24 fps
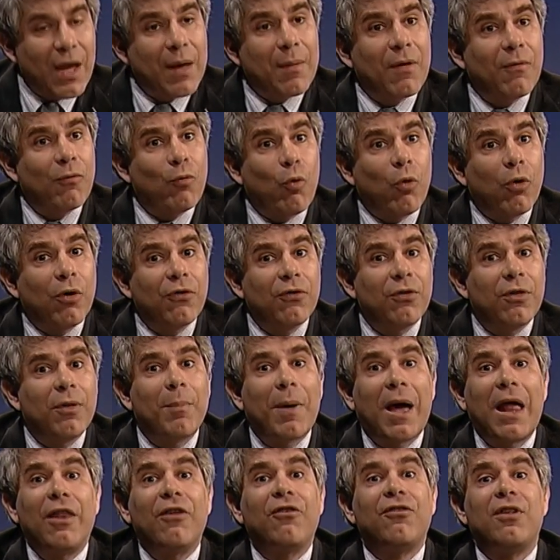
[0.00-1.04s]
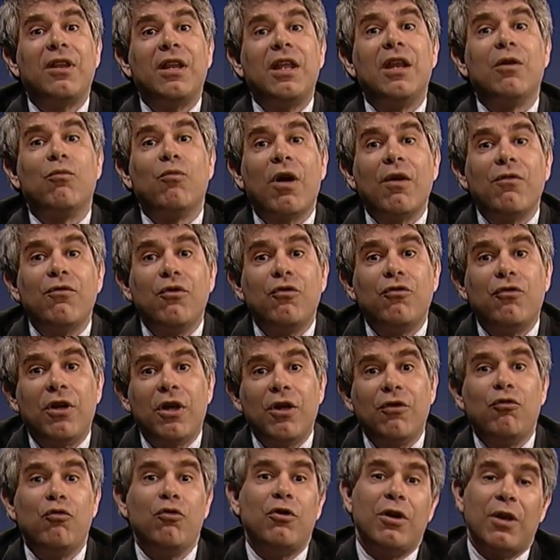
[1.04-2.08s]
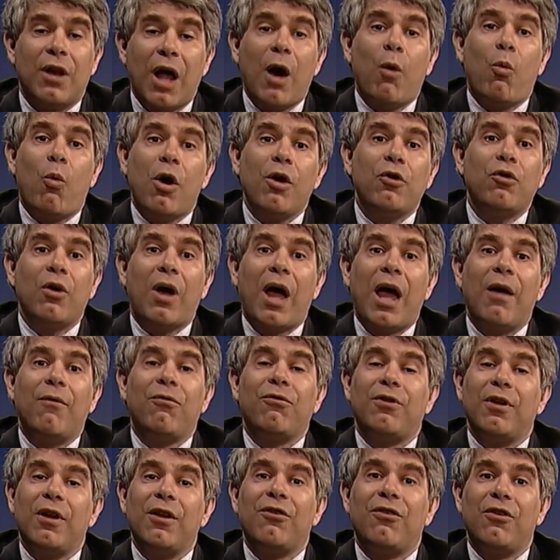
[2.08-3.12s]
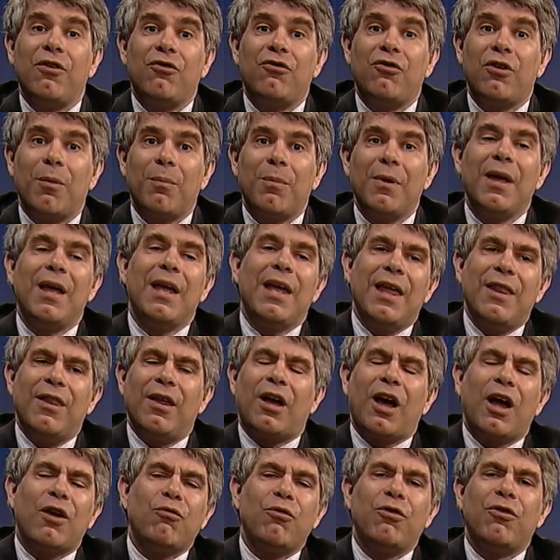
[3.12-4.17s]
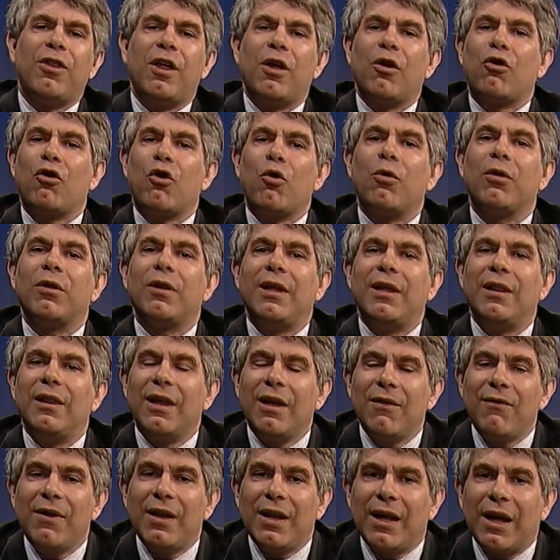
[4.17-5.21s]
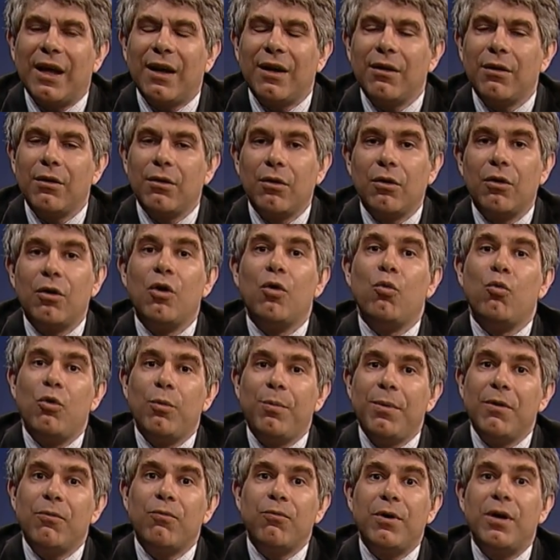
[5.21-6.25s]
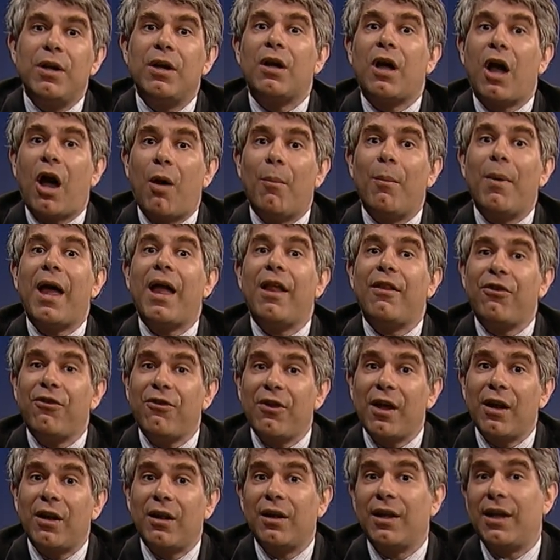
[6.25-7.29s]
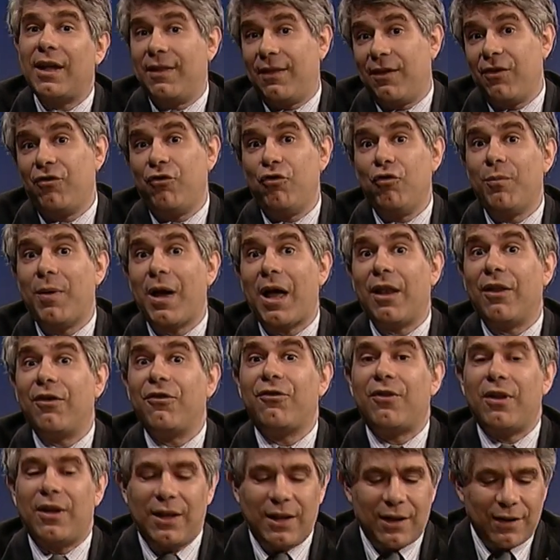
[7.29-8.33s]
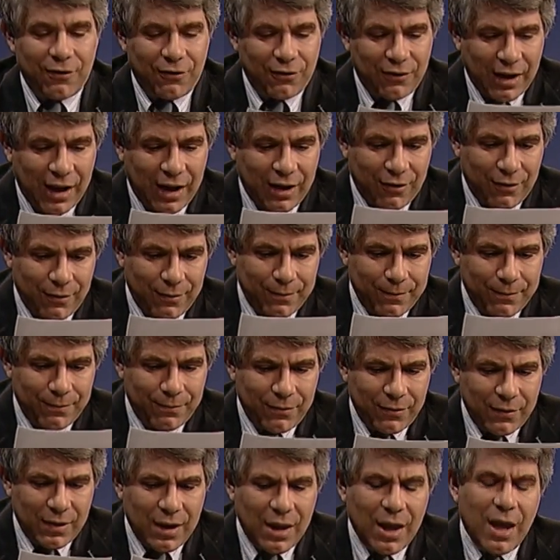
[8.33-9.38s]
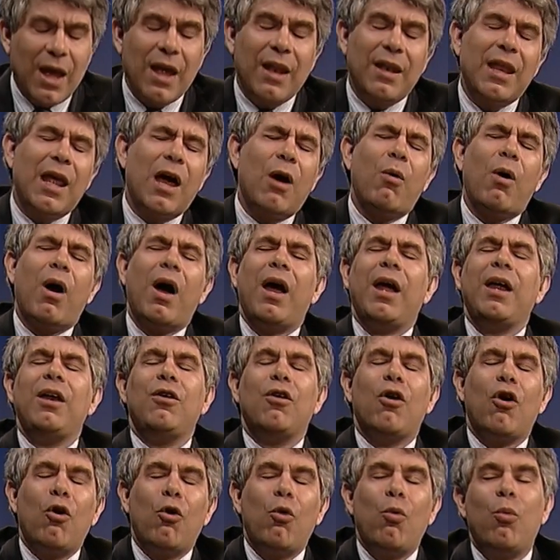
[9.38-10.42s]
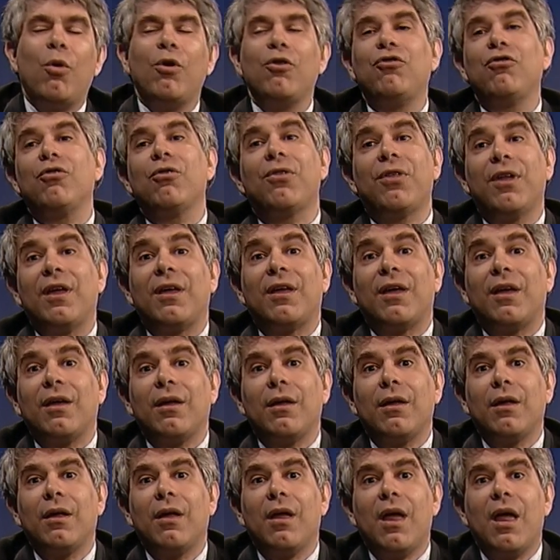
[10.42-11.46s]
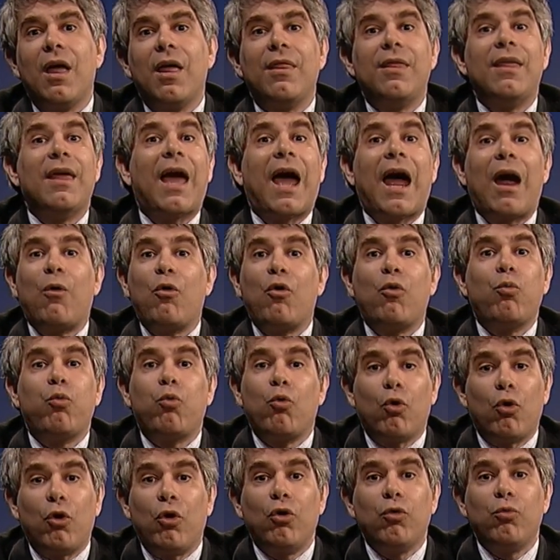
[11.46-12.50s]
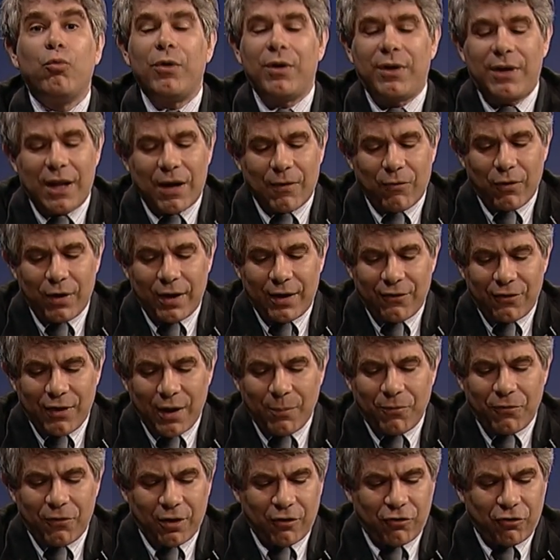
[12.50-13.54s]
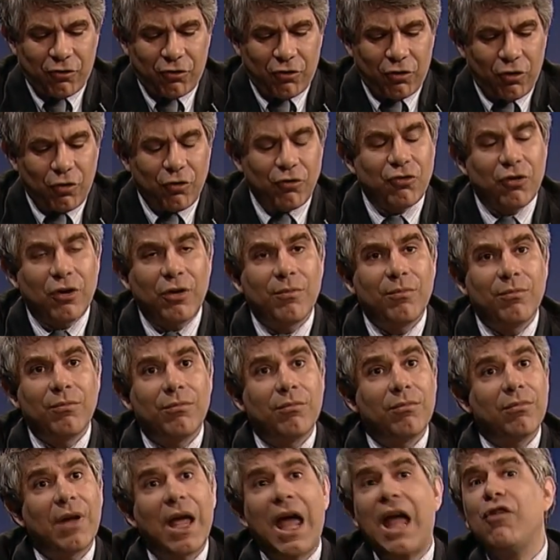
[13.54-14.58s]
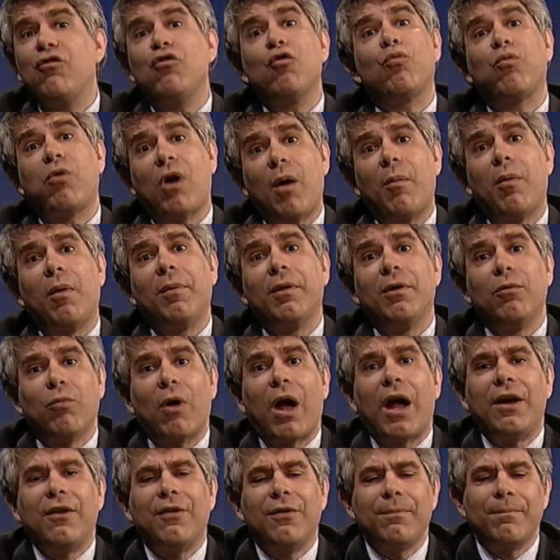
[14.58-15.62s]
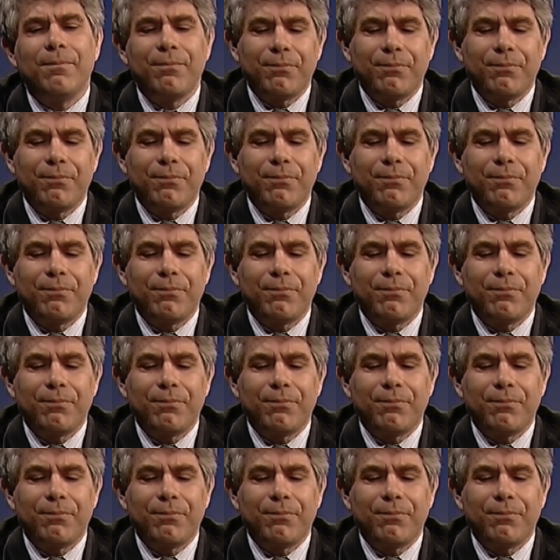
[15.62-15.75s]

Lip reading: Of course, the Palestinian refugees who did not want to have citizenship in the countries they are currently living in would be free to come and settle in this new Palestinian state. Now, I know what you're thinking. The Arab world would never accept such a solution, and you're probably right.